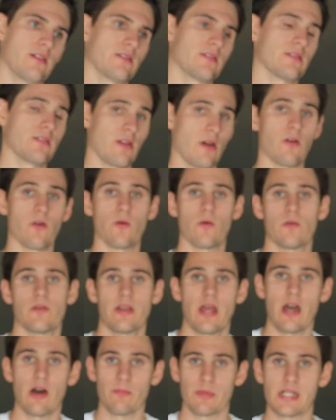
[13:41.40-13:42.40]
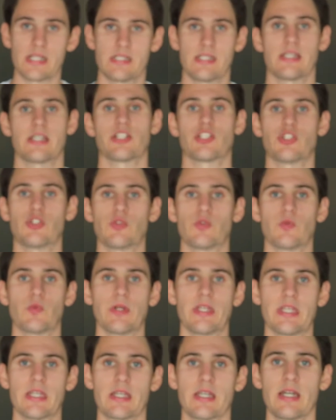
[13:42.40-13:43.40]
So now I'm going to take a 2
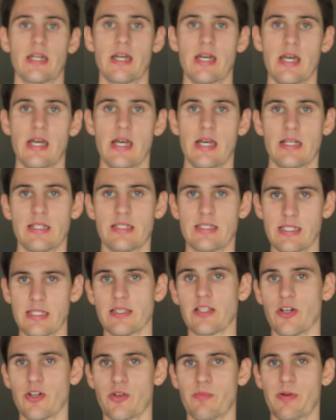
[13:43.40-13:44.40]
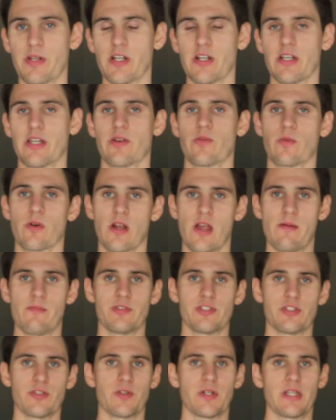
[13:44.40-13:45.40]
week deload period where
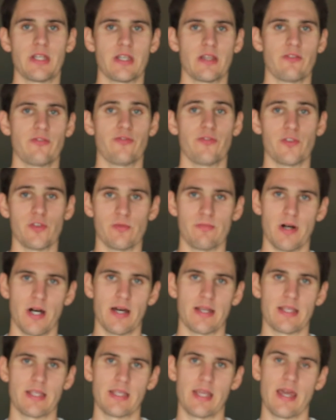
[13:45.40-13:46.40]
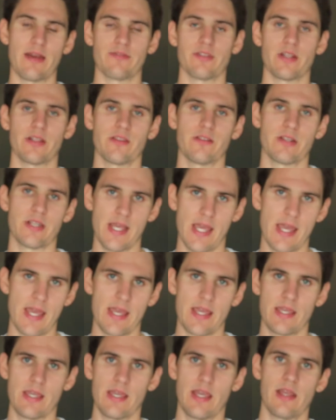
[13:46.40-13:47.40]
I'm doing full body every other
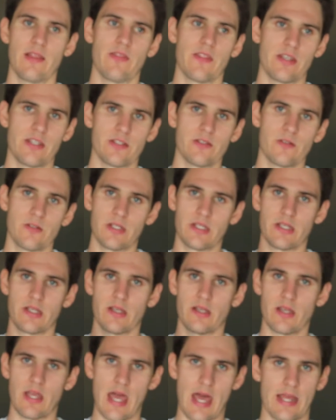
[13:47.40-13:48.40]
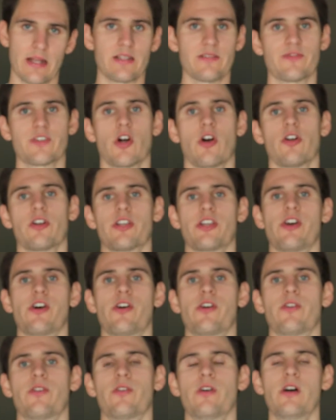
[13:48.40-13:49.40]
day, and then doing active
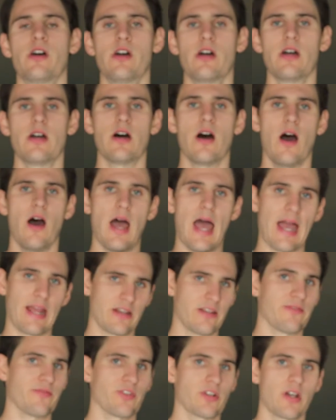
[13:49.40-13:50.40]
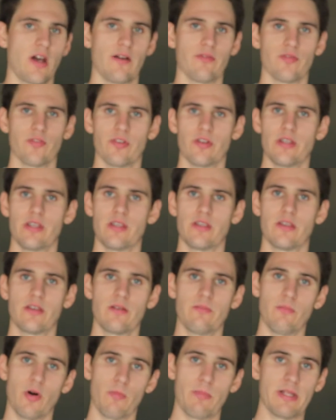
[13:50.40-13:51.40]
cardio, active recovery,
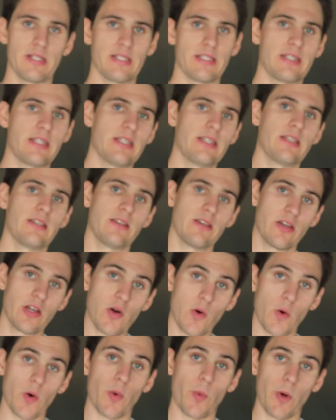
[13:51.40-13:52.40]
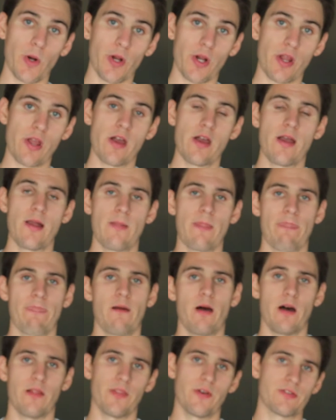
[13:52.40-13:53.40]
mobility, core work
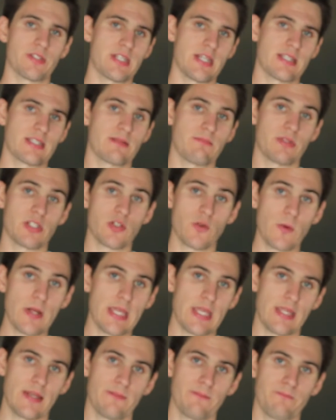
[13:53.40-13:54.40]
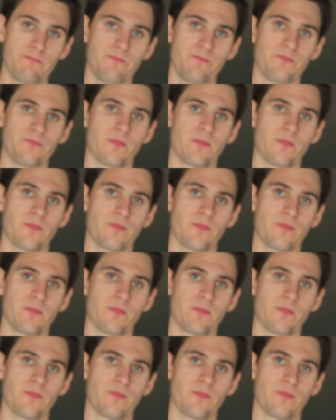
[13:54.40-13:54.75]
on those days in between,